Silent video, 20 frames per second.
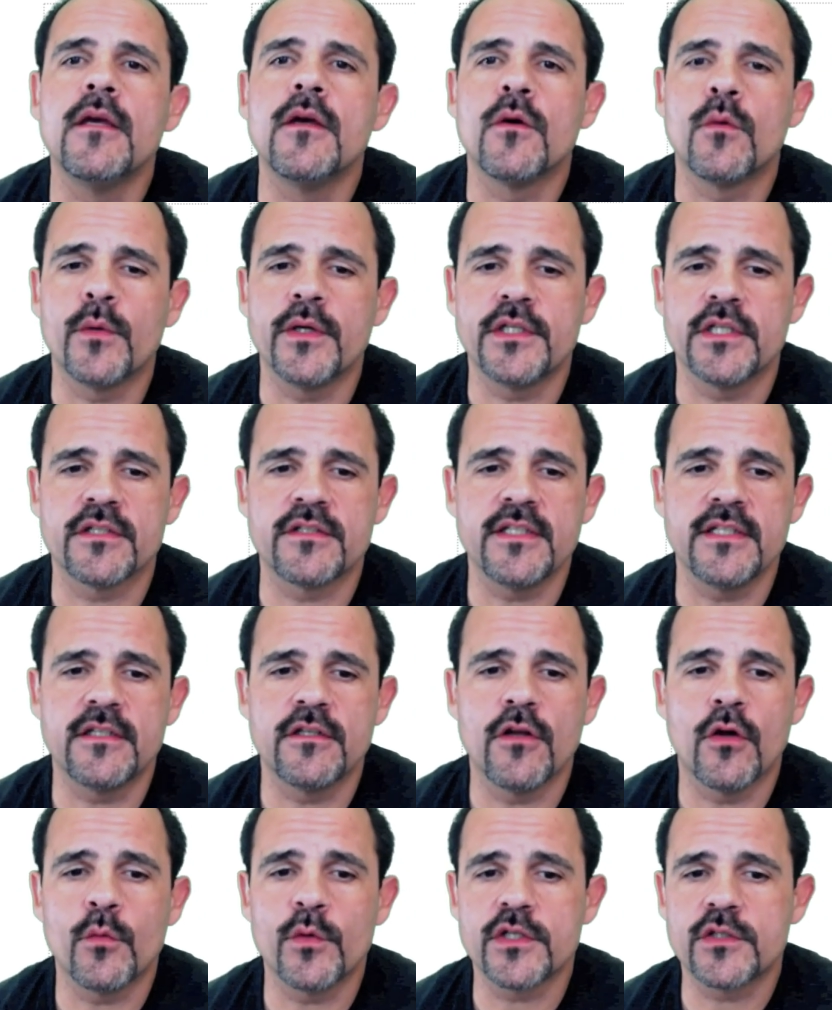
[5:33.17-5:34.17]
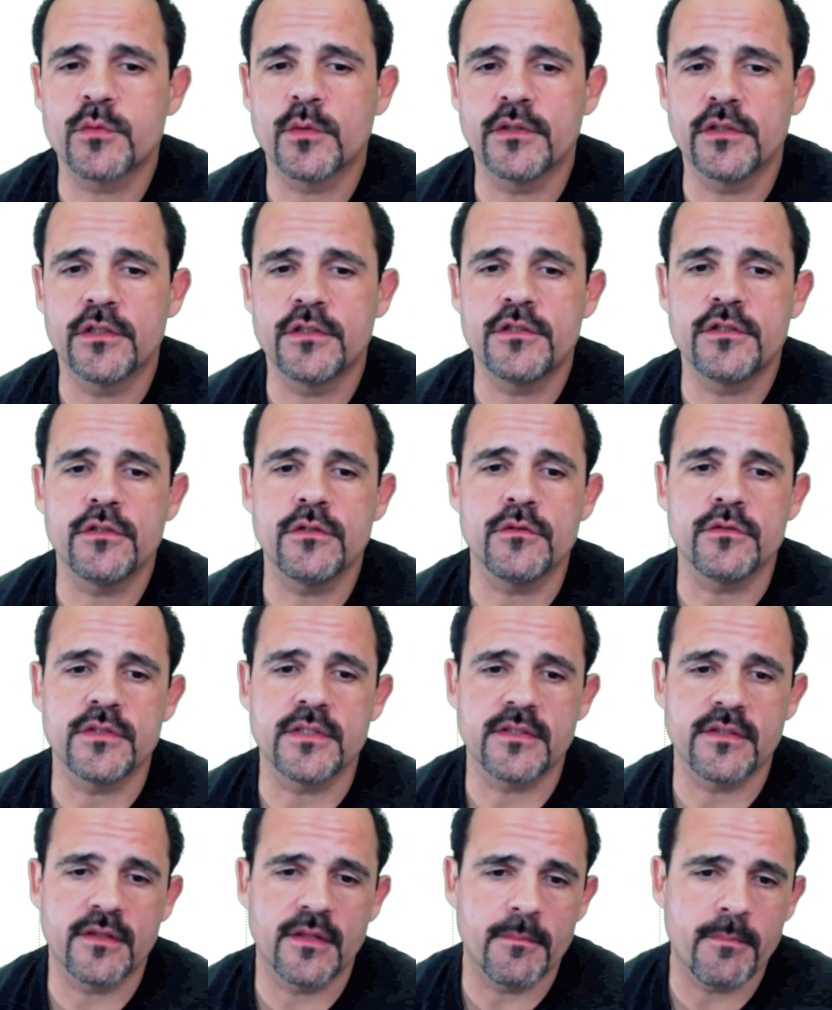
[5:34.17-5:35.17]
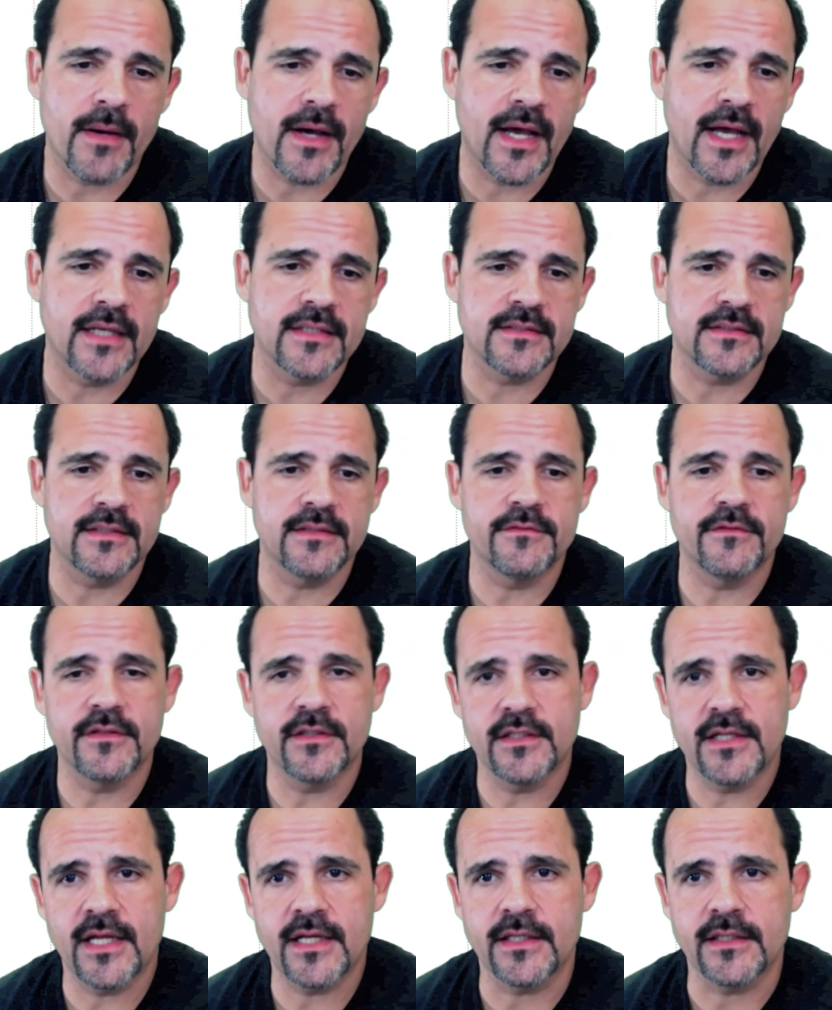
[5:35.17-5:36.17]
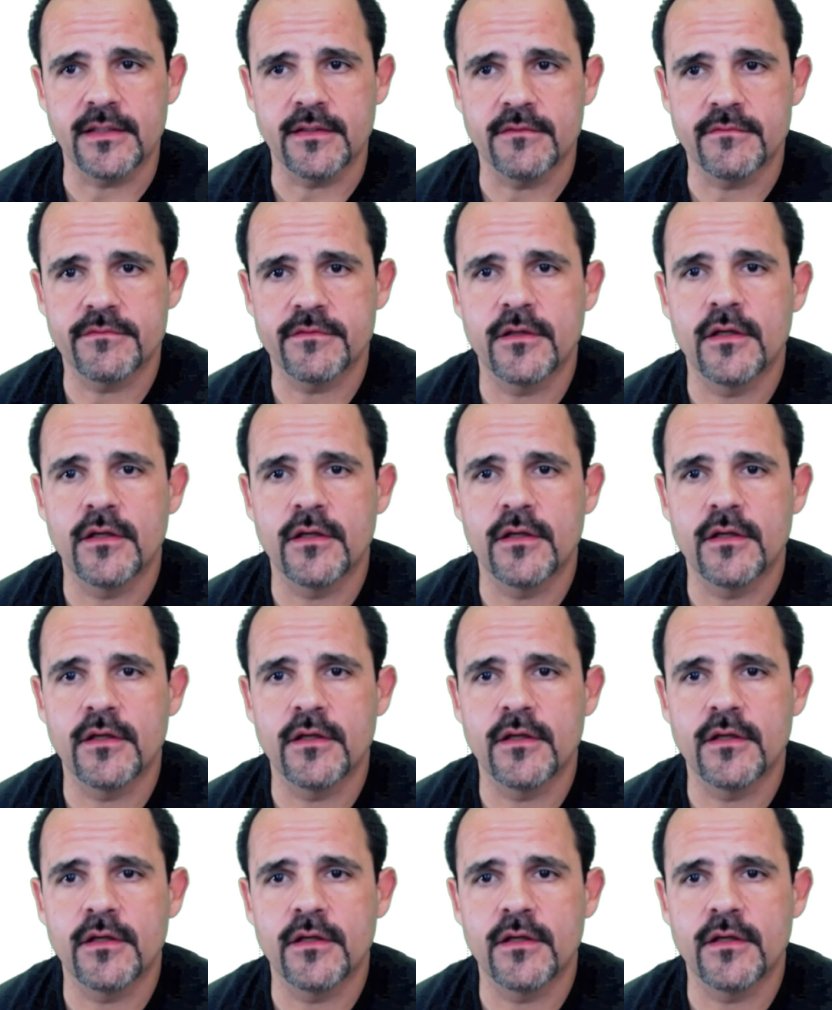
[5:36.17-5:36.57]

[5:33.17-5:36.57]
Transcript: We just need to know which one to choose, either the positive or the negative.